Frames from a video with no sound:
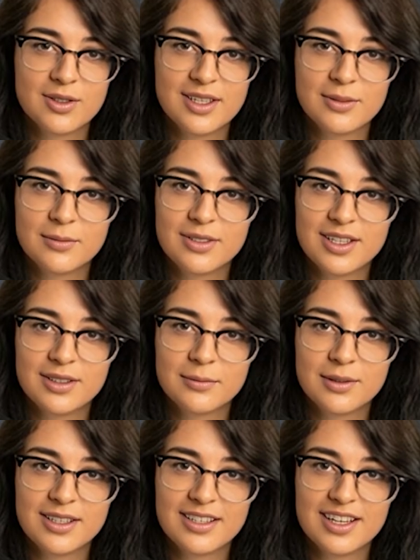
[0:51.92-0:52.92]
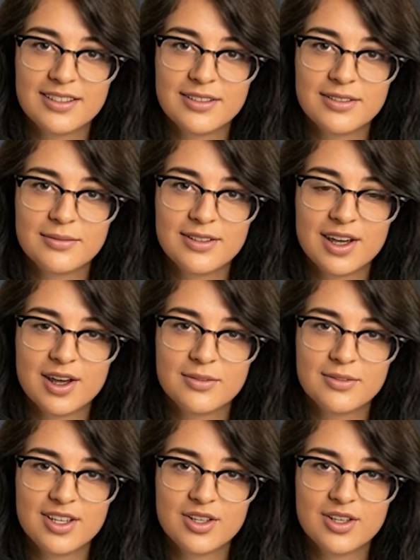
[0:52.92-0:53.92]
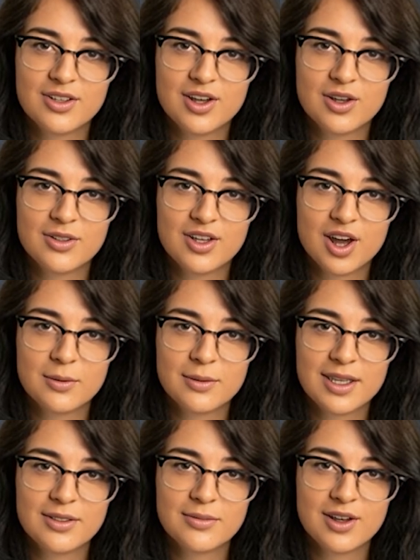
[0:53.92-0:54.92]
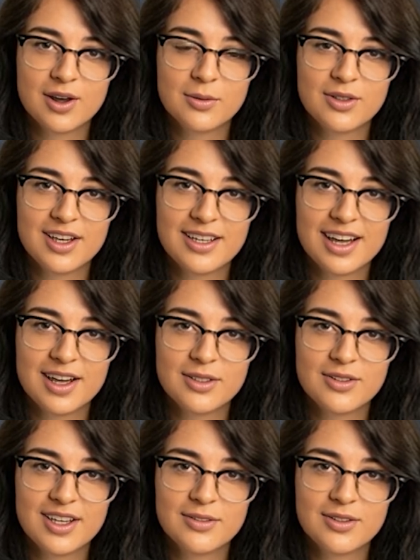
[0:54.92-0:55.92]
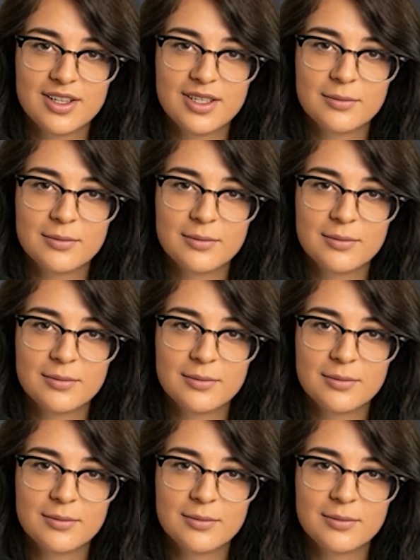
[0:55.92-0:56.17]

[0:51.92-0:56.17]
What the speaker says: with limited amenities, a feature not commonly found in other living